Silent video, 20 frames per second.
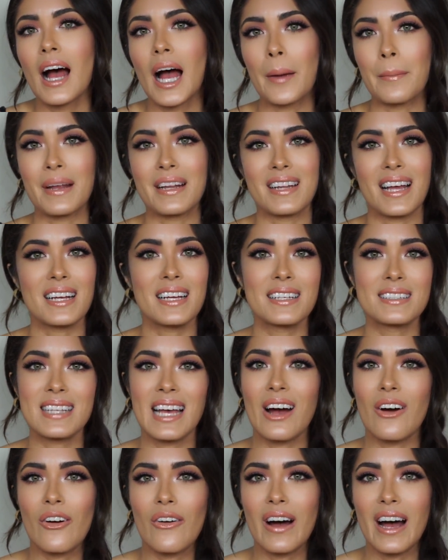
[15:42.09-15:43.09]
I mean, that is
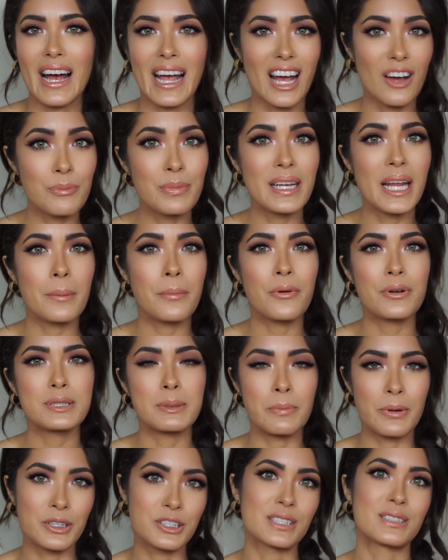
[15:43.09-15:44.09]
how I have been able
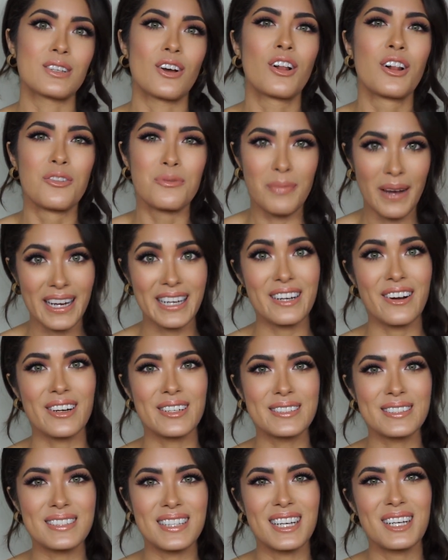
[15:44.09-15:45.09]
to purchase all of my
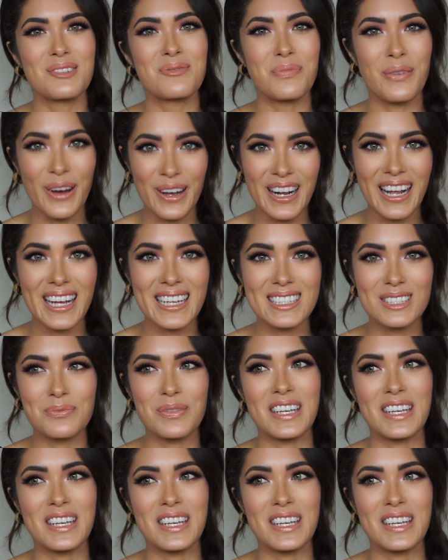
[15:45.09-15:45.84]
NARS products,